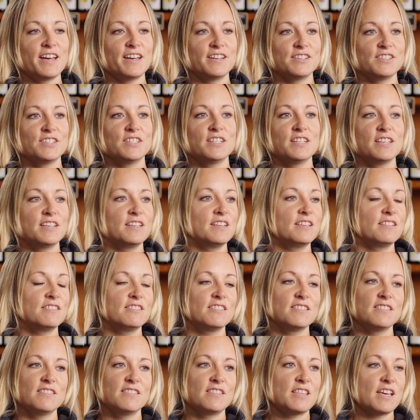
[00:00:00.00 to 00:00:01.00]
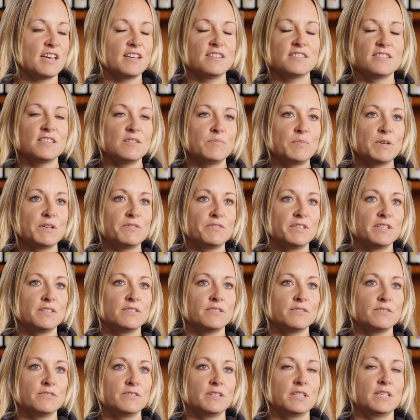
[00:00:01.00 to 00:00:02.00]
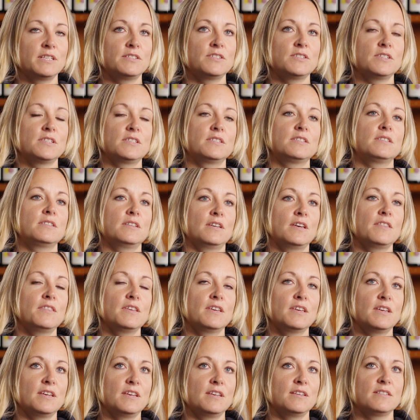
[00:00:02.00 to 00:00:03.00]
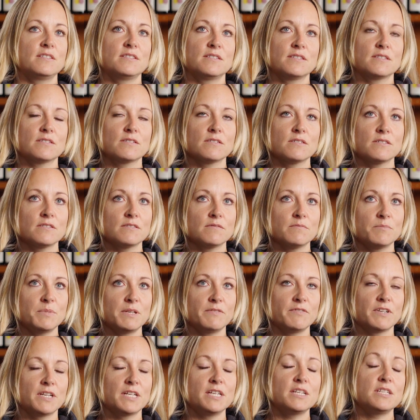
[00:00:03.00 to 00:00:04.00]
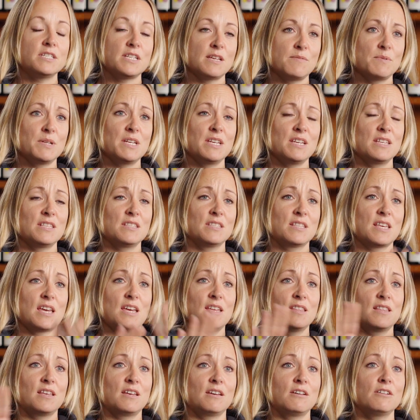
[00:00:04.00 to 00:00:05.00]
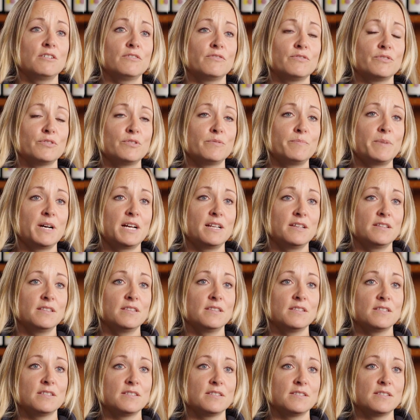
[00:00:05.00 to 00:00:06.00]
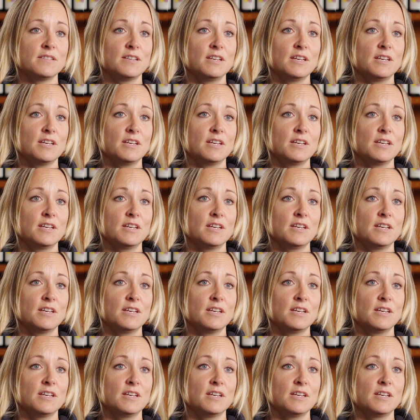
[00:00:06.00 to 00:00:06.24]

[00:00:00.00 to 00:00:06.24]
actually that isn't the be all and end all. It's just, I think it is a bit of a cliche, but it is getting that overall balance